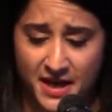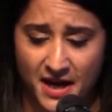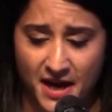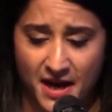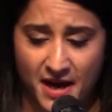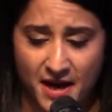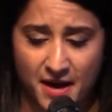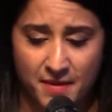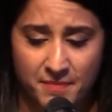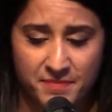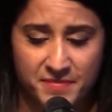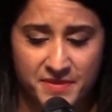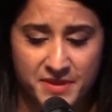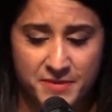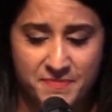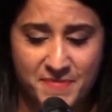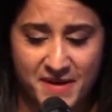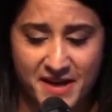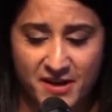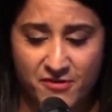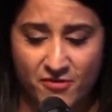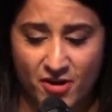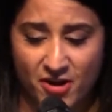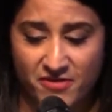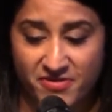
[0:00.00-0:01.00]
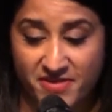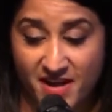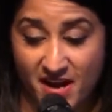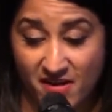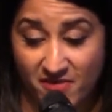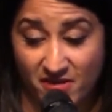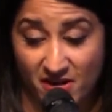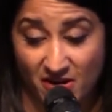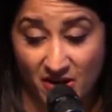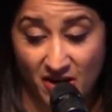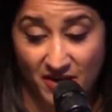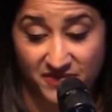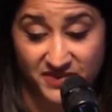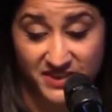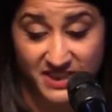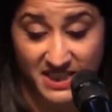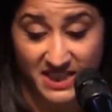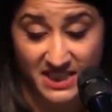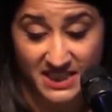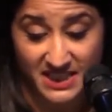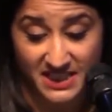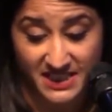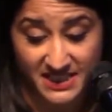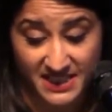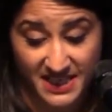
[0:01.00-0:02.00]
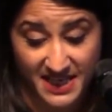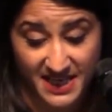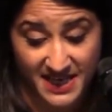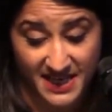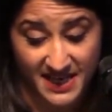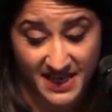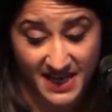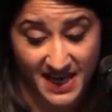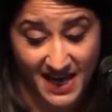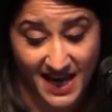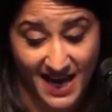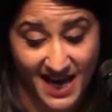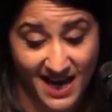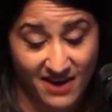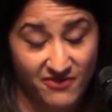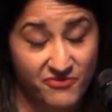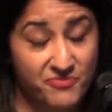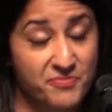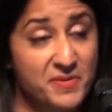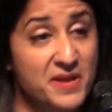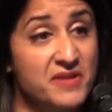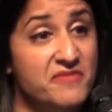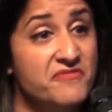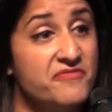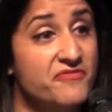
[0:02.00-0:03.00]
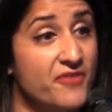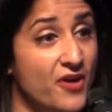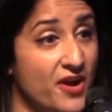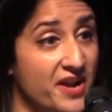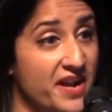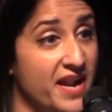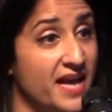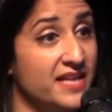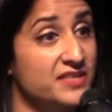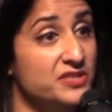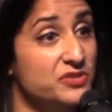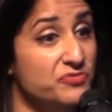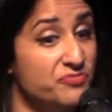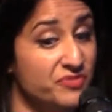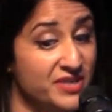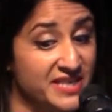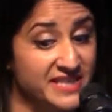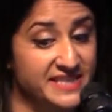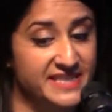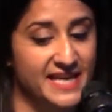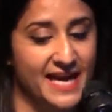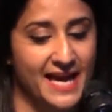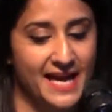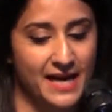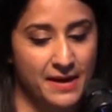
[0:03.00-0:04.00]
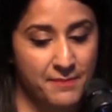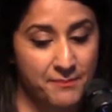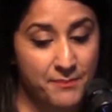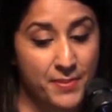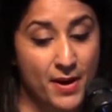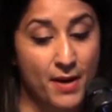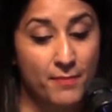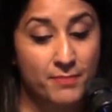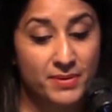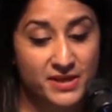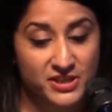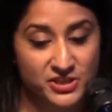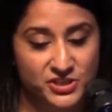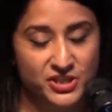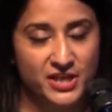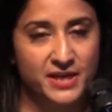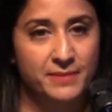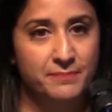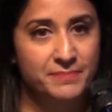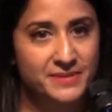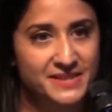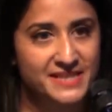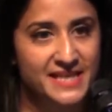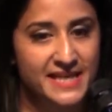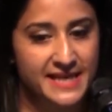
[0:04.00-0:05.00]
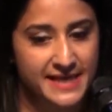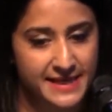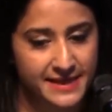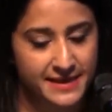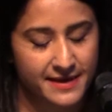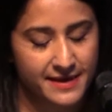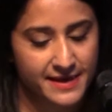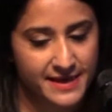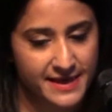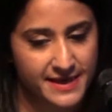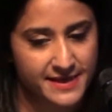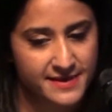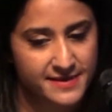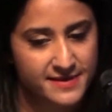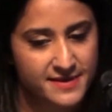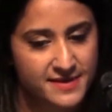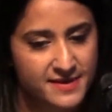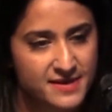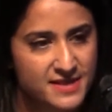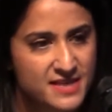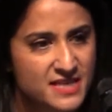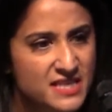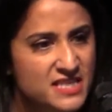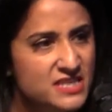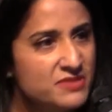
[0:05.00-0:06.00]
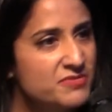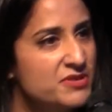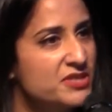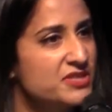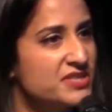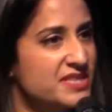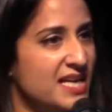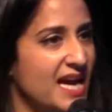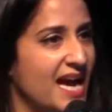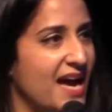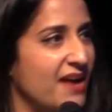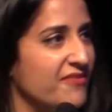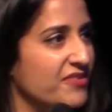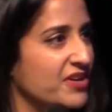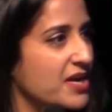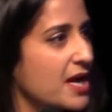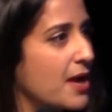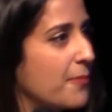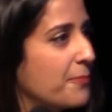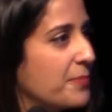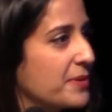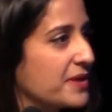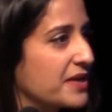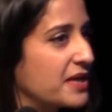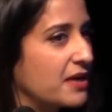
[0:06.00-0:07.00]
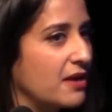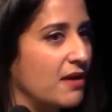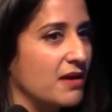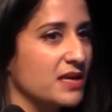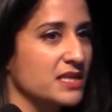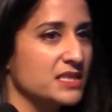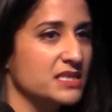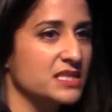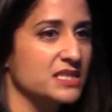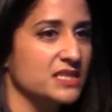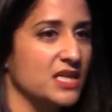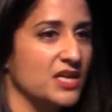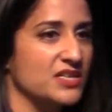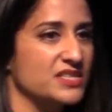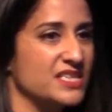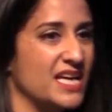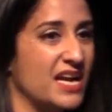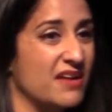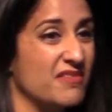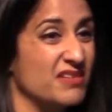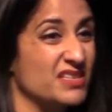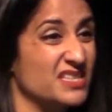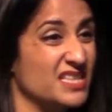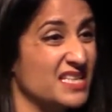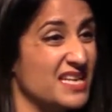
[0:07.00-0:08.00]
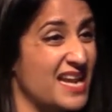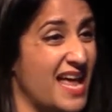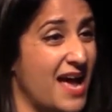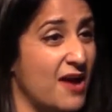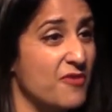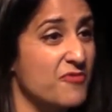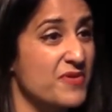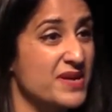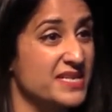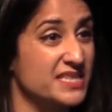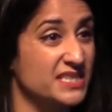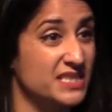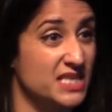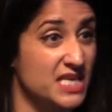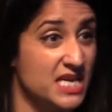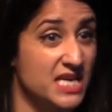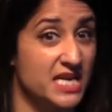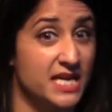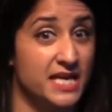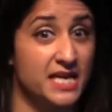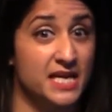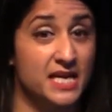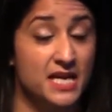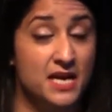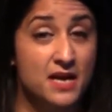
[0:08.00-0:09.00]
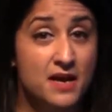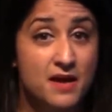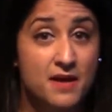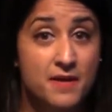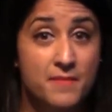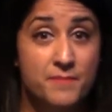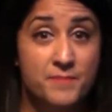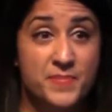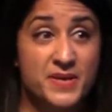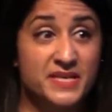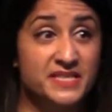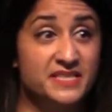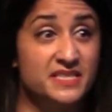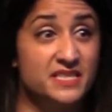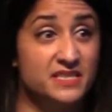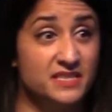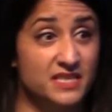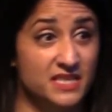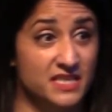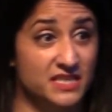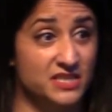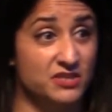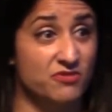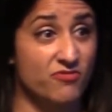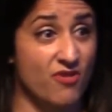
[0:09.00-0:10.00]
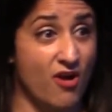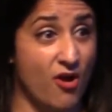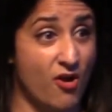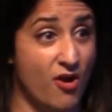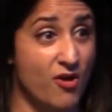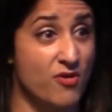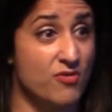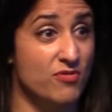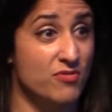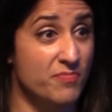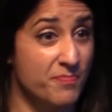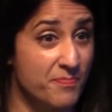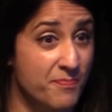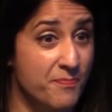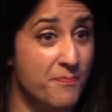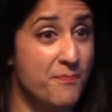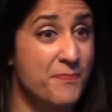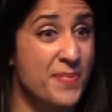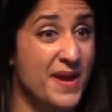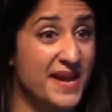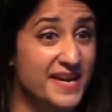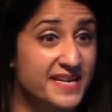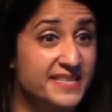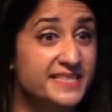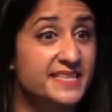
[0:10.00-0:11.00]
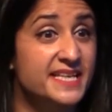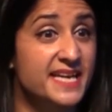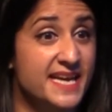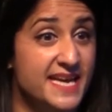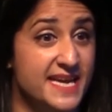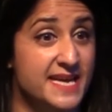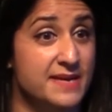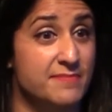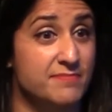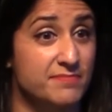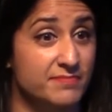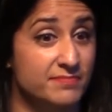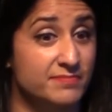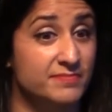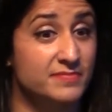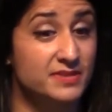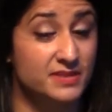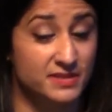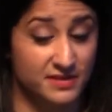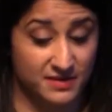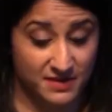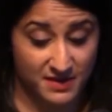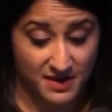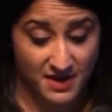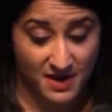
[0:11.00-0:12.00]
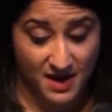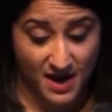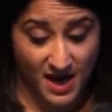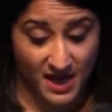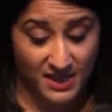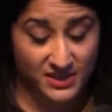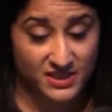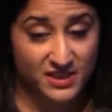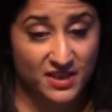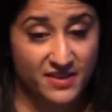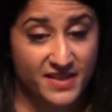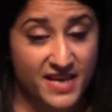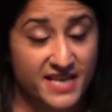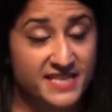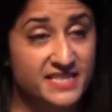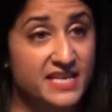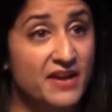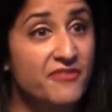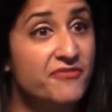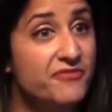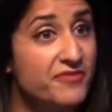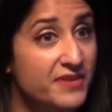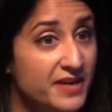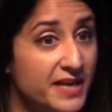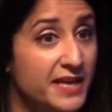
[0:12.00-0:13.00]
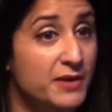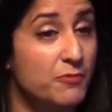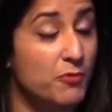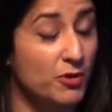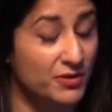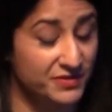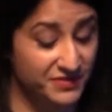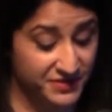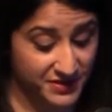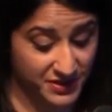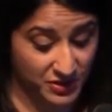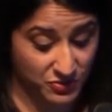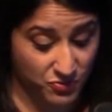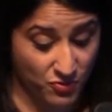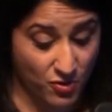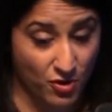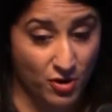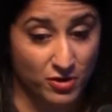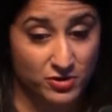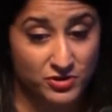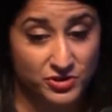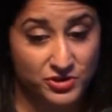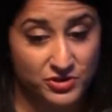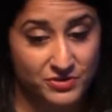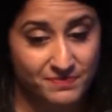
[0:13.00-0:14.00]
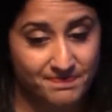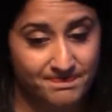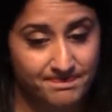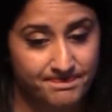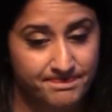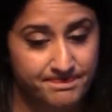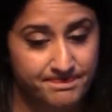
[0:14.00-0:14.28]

The big growth area I've seen this year have been finance, retail, and publishing particularly. So we used to have a couple of clients in those areas, and now we're seeing businesses grow big teams, and so they're definitely ones to watch.